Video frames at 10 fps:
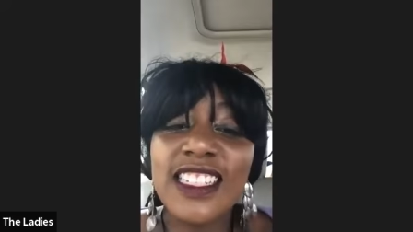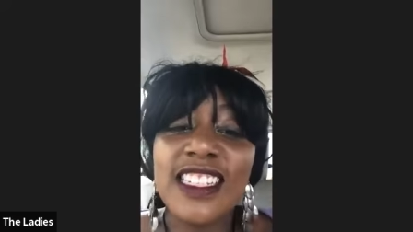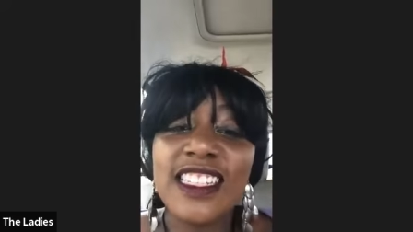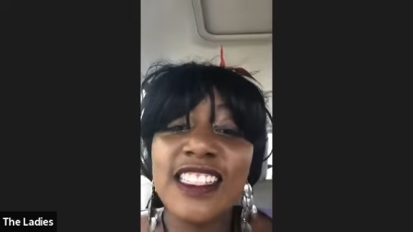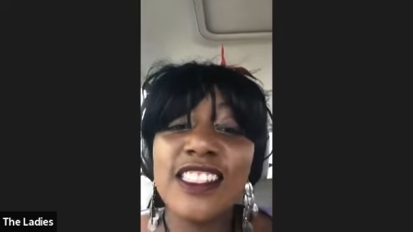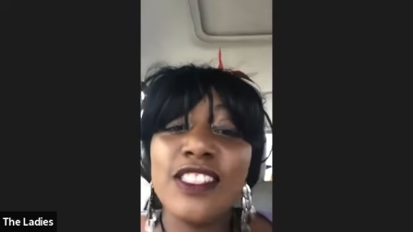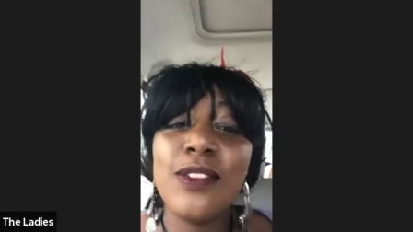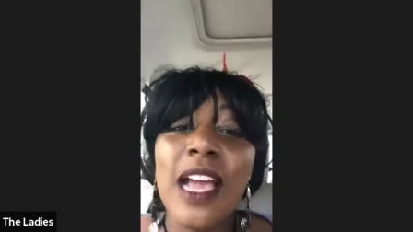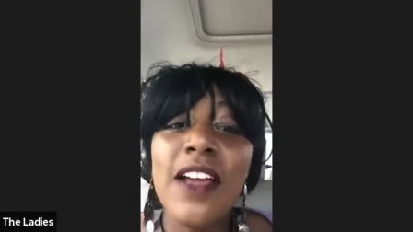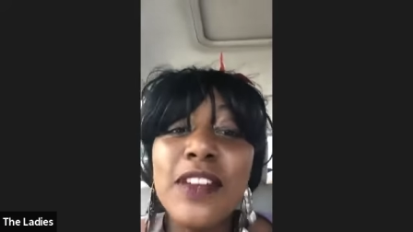my goodness! you
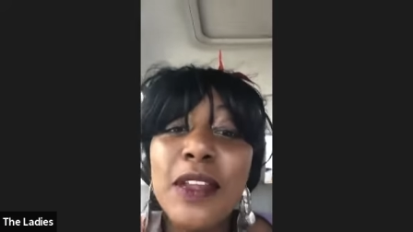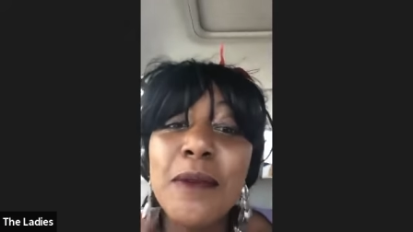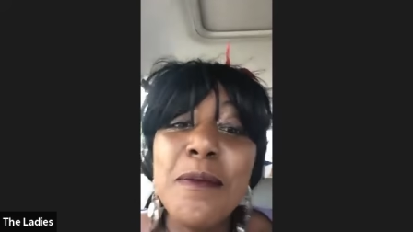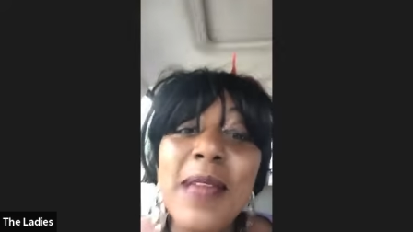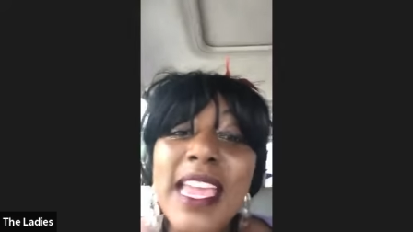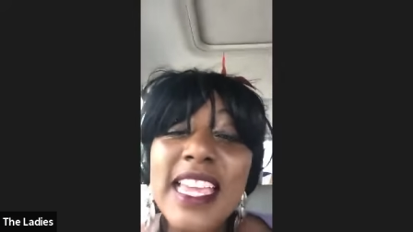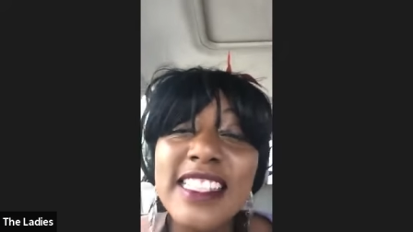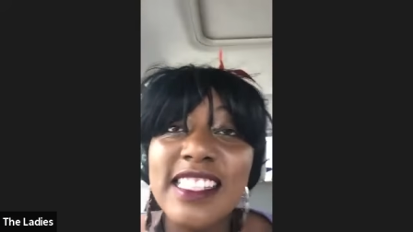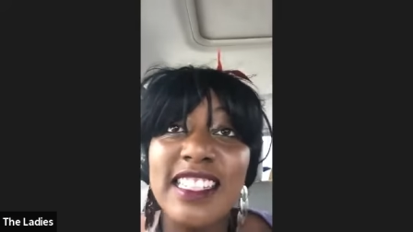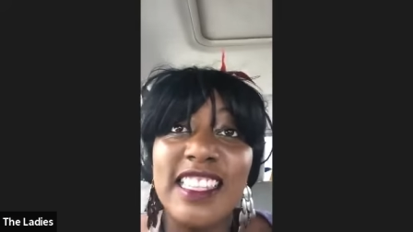have an
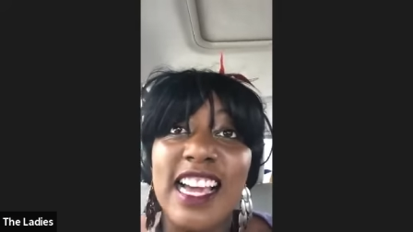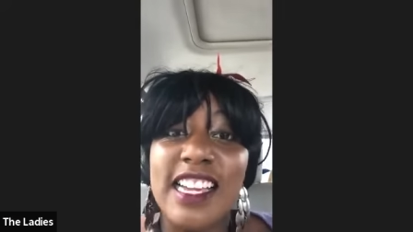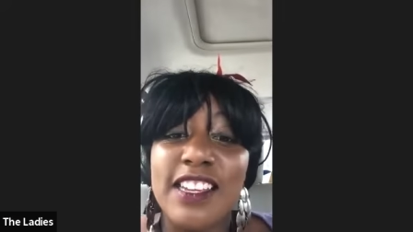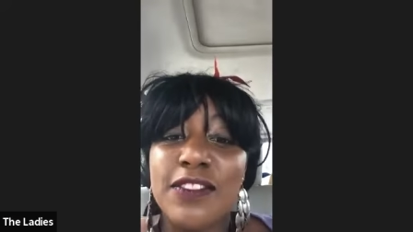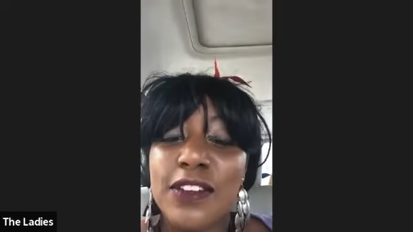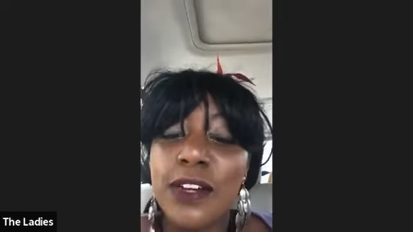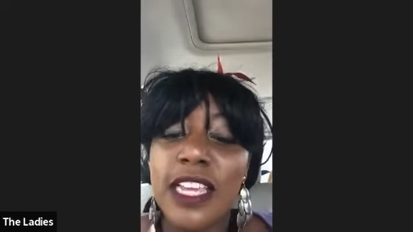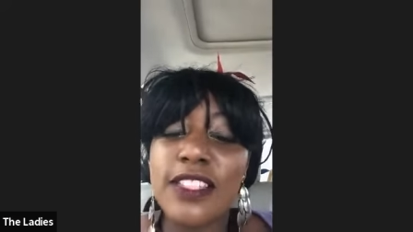amazing life. Okay,